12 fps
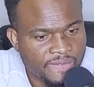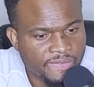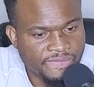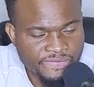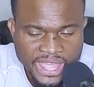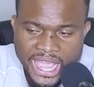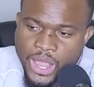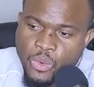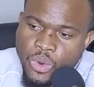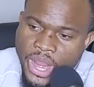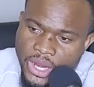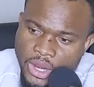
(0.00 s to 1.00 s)
they
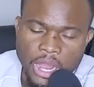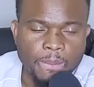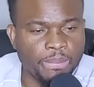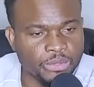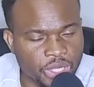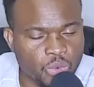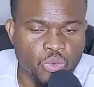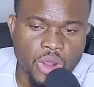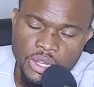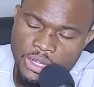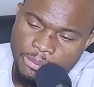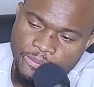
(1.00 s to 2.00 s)
wake up, they
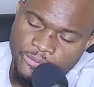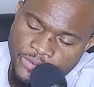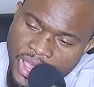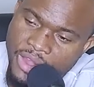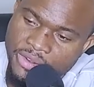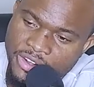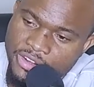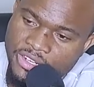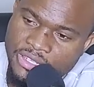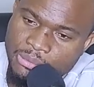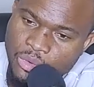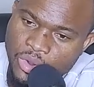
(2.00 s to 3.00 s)
woke up very early
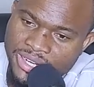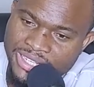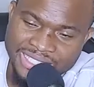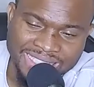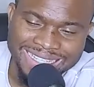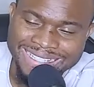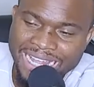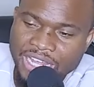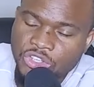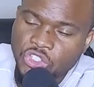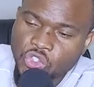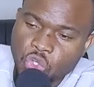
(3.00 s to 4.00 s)
in the morning. They said, Let
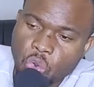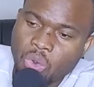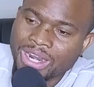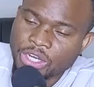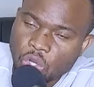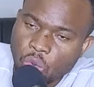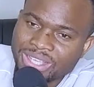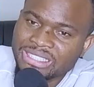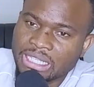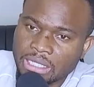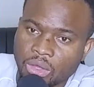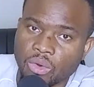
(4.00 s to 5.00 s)
us go anoint
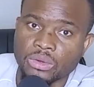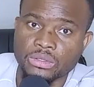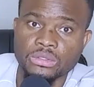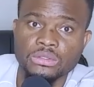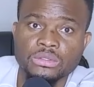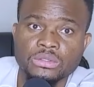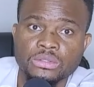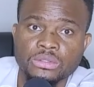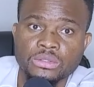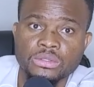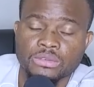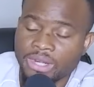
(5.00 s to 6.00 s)
the Lord.
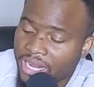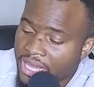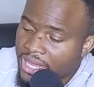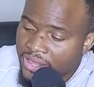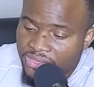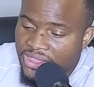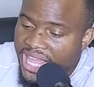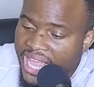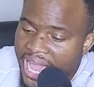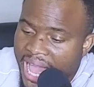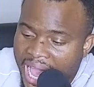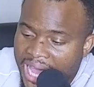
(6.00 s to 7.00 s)
Right? They
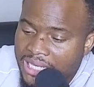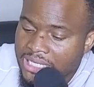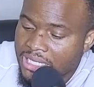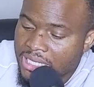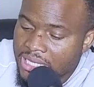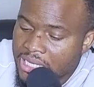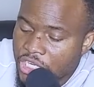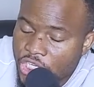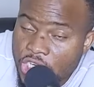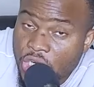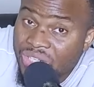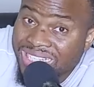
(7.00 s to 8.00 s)
had
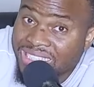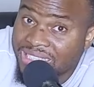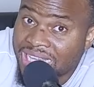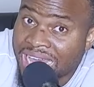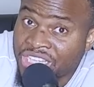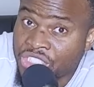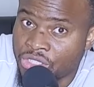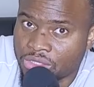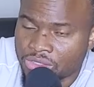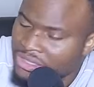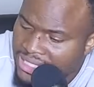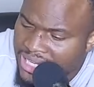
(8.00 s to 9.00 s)
good intention.
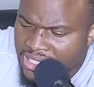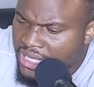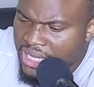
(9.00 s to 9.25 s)
They said, Let,